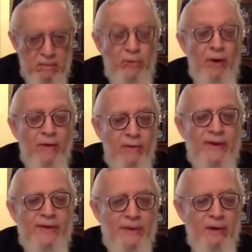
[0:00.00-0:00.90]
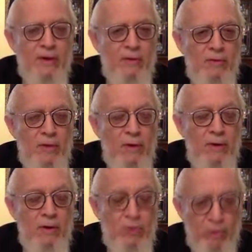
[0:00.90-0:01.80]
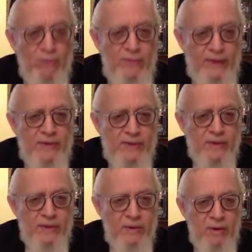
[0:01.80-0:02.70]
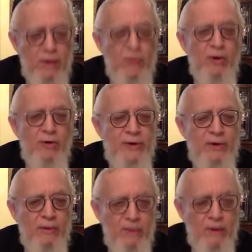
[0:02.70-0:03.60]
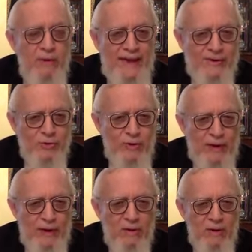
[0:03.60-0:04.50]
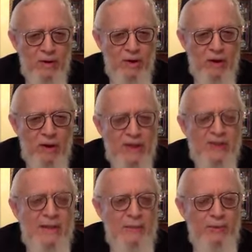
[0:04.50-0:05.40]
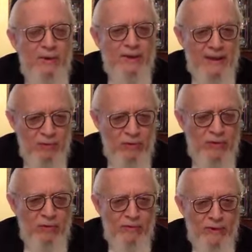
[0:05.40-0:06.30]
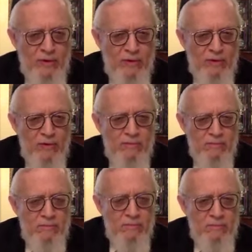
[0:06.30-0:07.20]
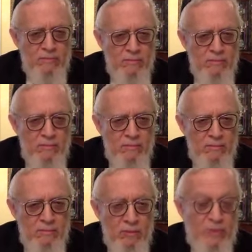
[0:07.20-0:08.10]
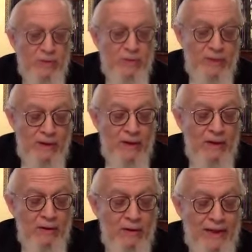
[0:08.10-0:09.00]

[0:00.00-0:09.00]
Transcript: There, there is a, a Torah fence, a Nazir, a, a Nazarite is not permitted to enter into a vineyard because a